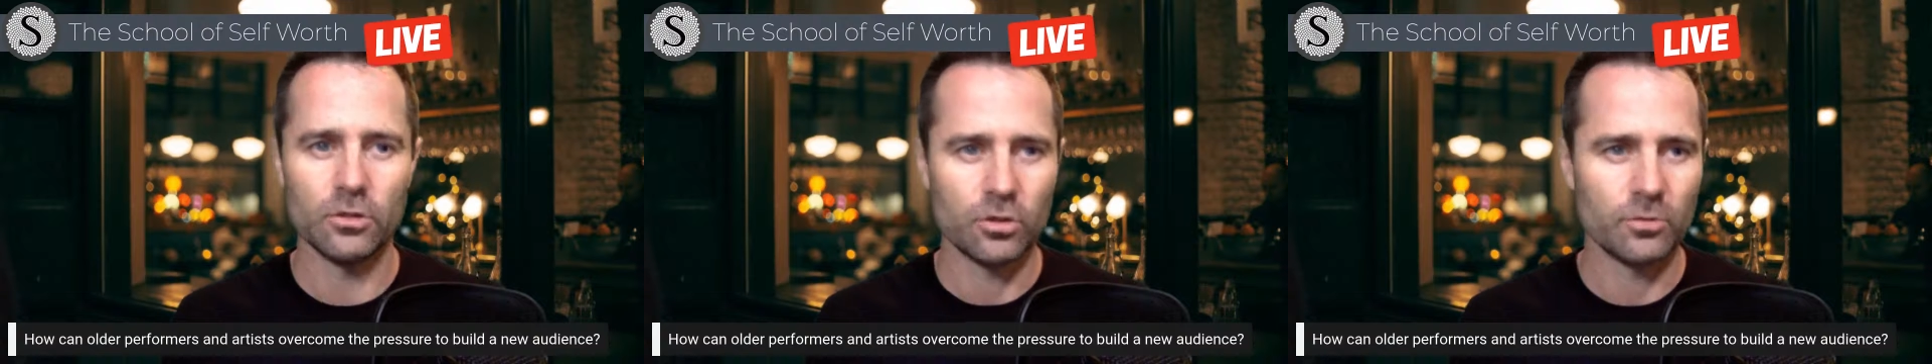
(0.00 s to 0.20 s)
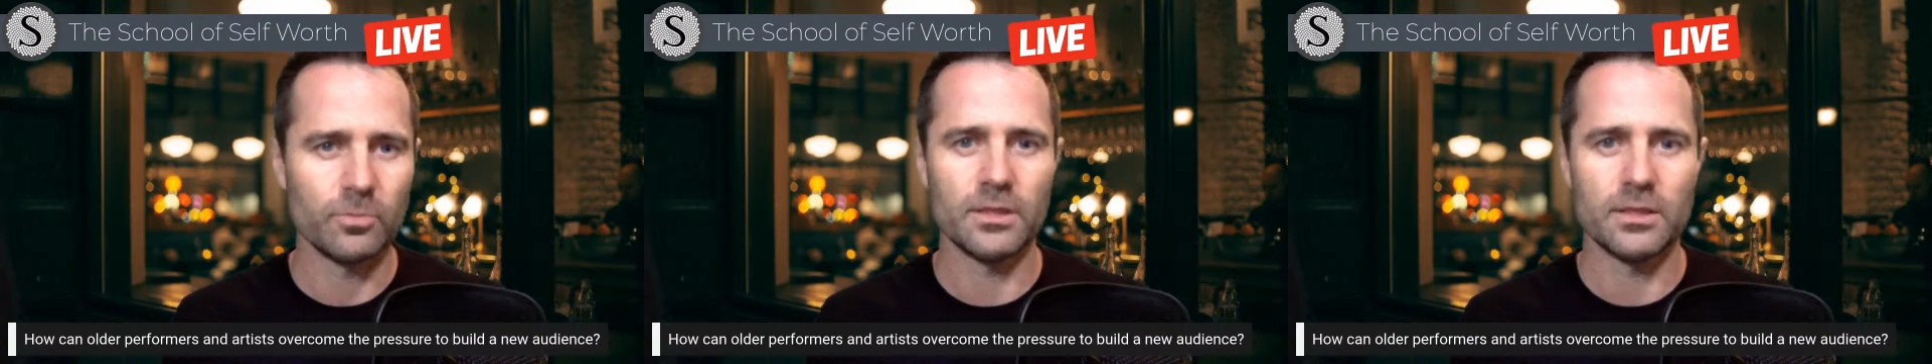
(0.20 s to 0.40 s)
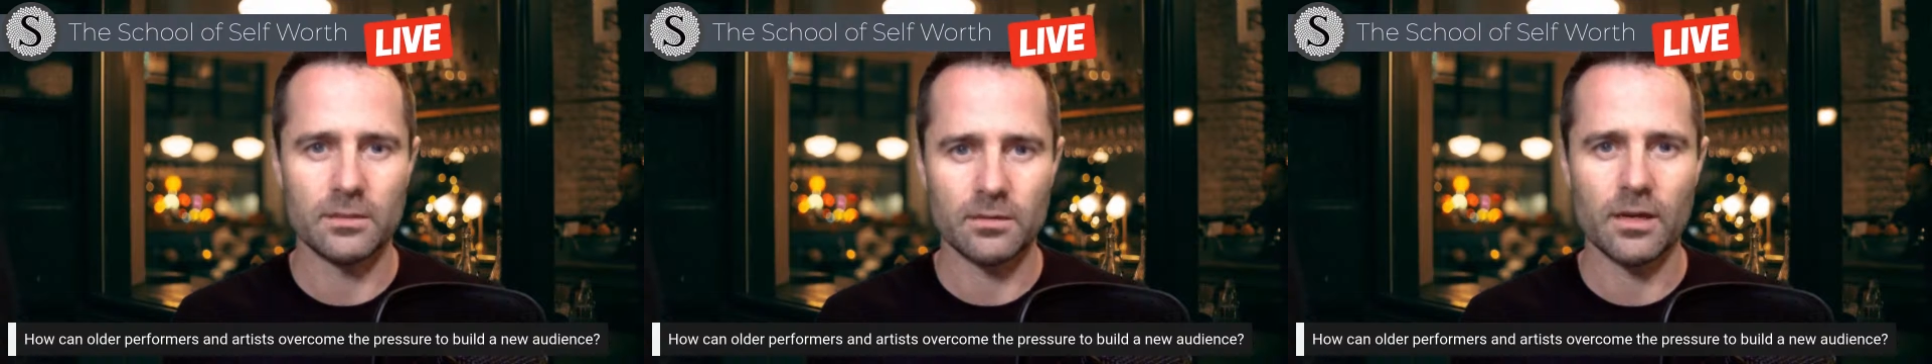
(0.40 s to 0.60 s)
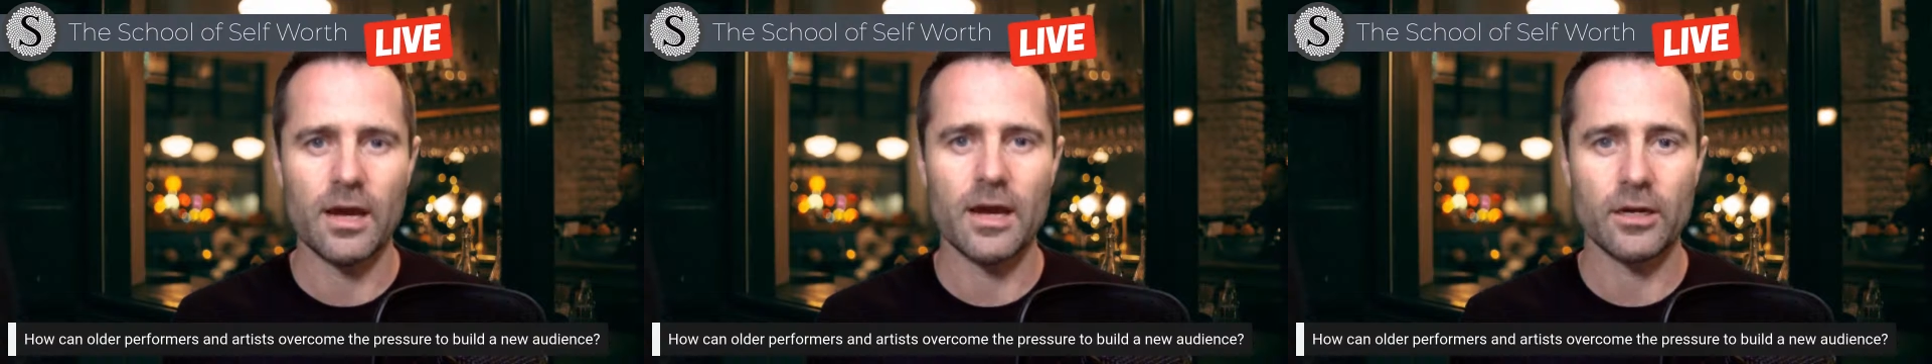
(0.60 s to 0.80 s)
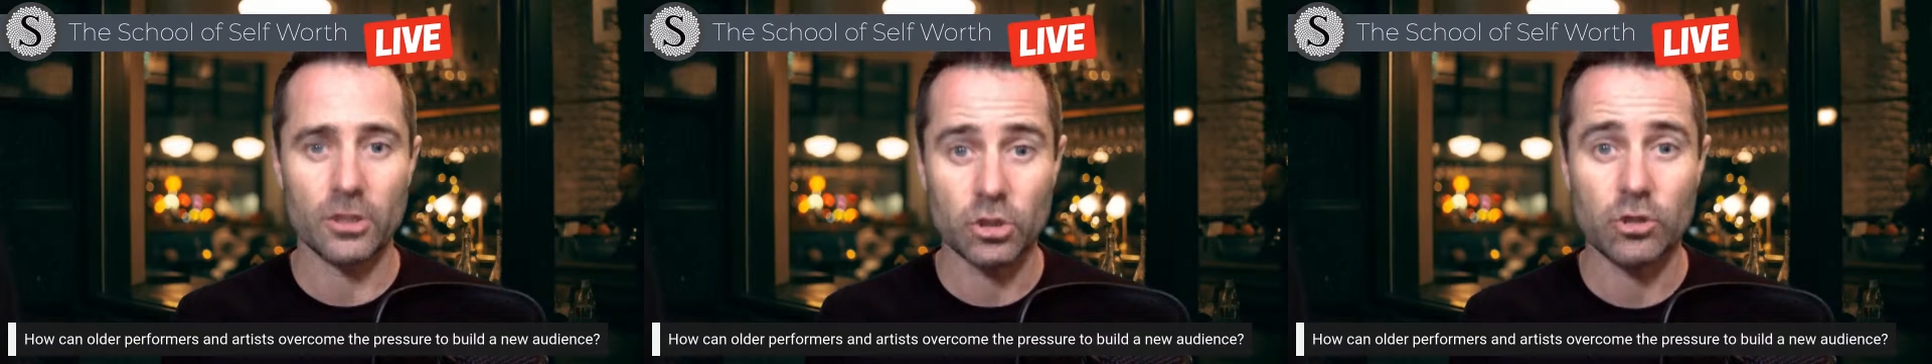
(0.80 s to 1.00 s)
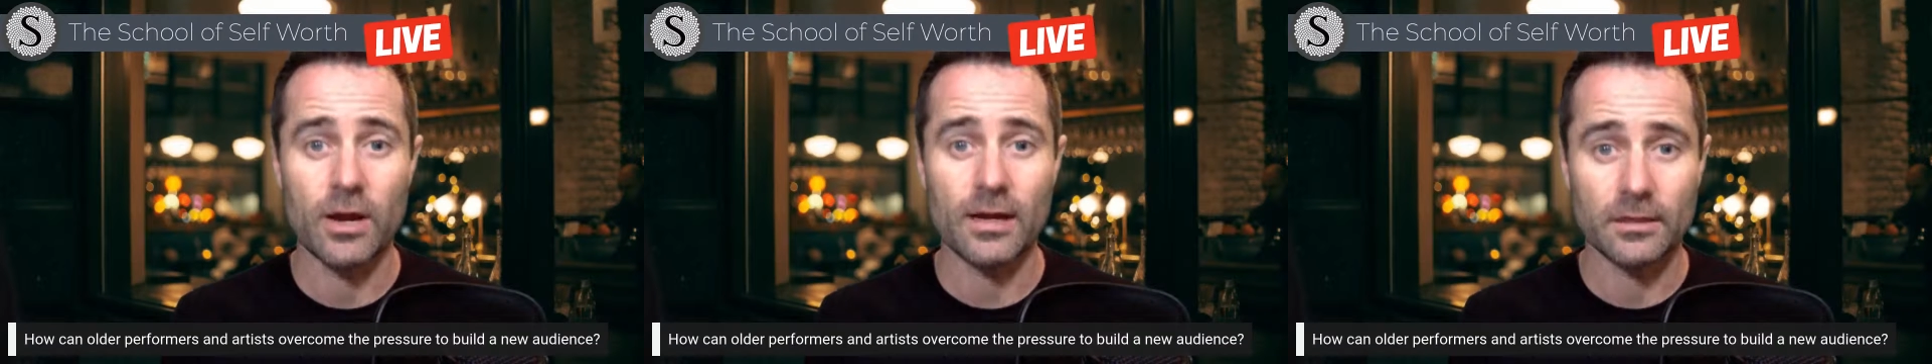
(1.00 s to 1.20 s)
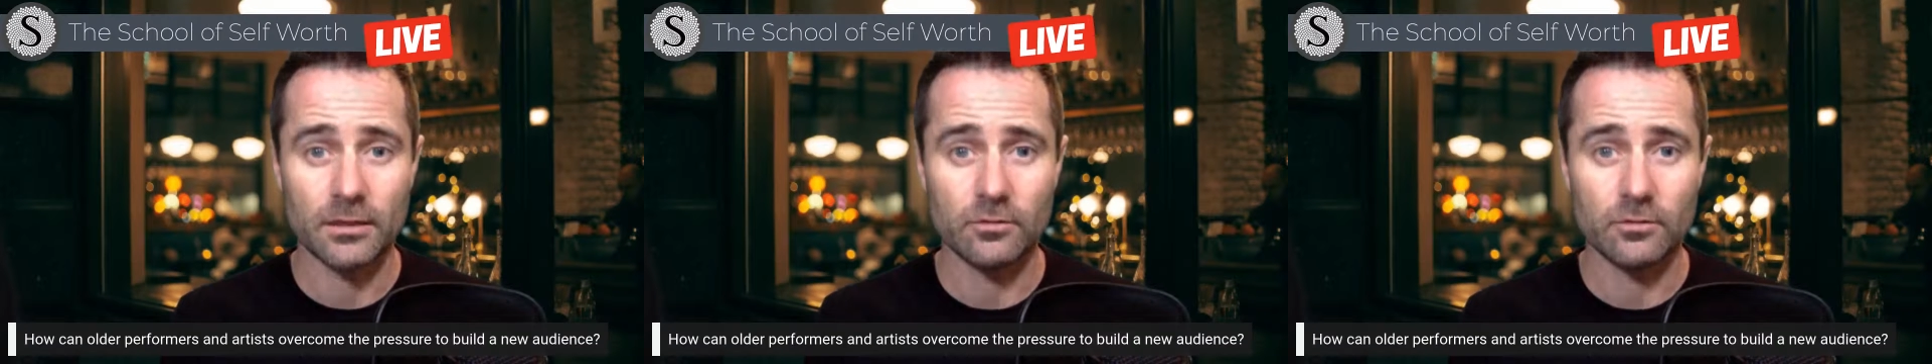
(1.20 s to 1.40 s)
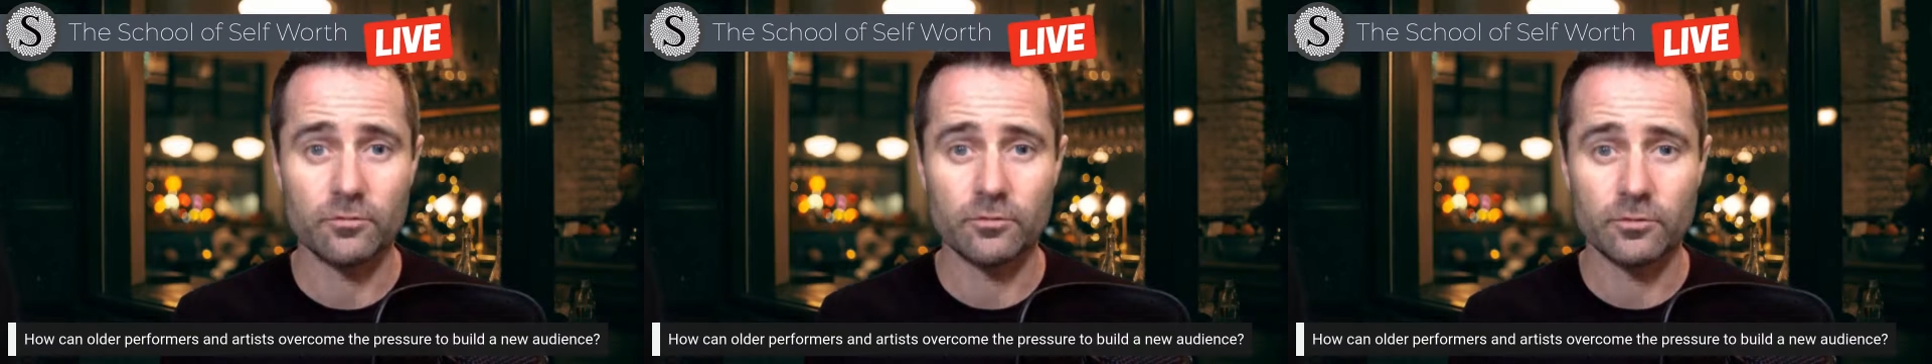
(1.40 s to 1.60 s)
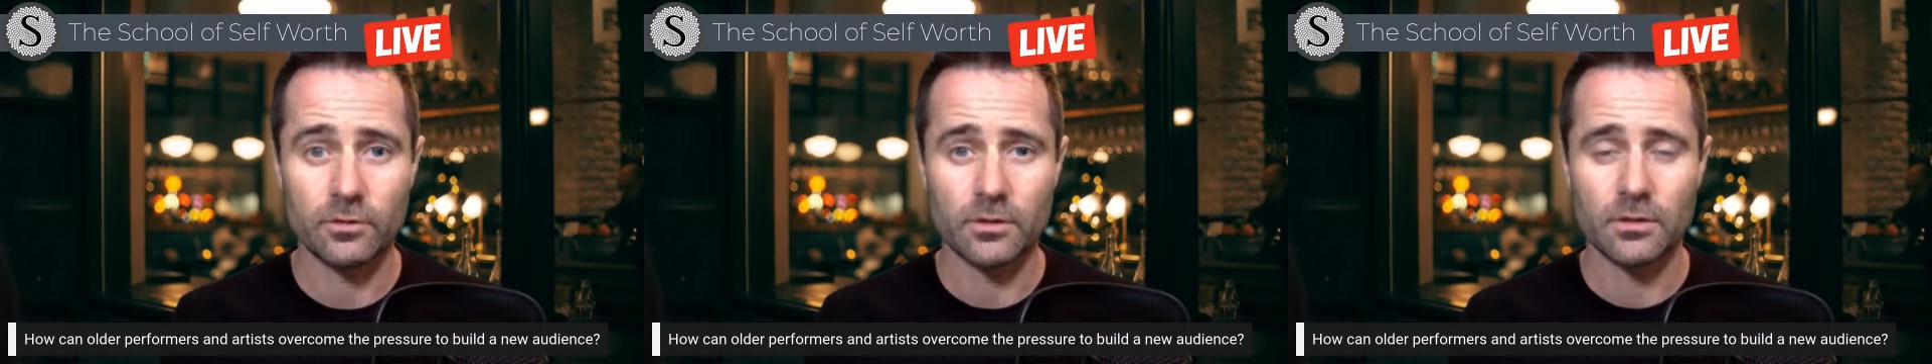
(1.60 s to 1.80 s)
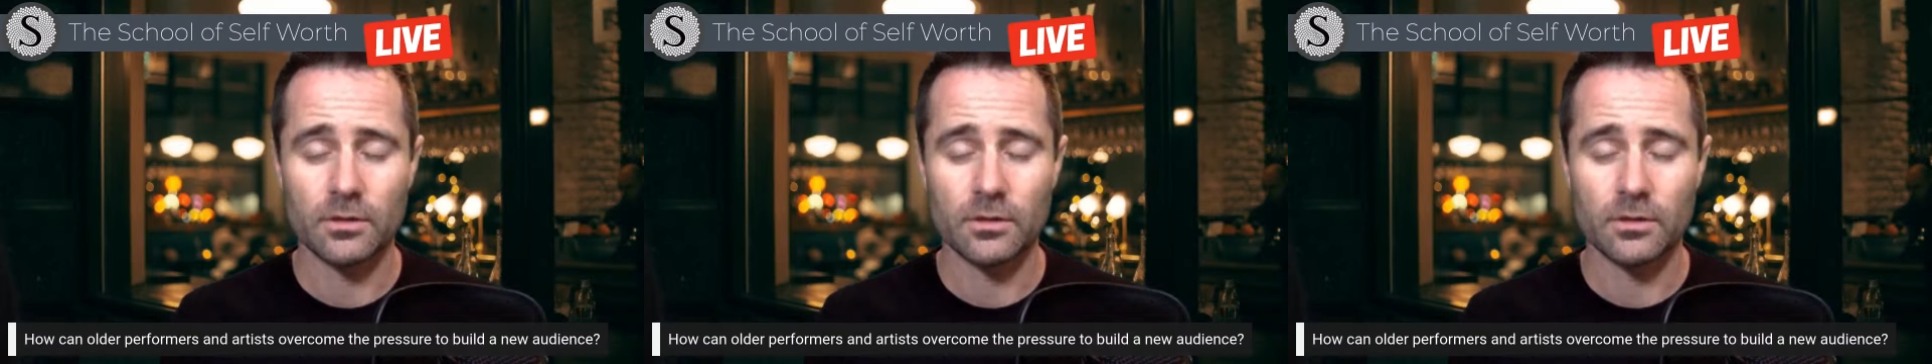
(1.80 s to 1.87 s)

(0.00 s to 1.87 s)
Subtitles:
you could be unattractive.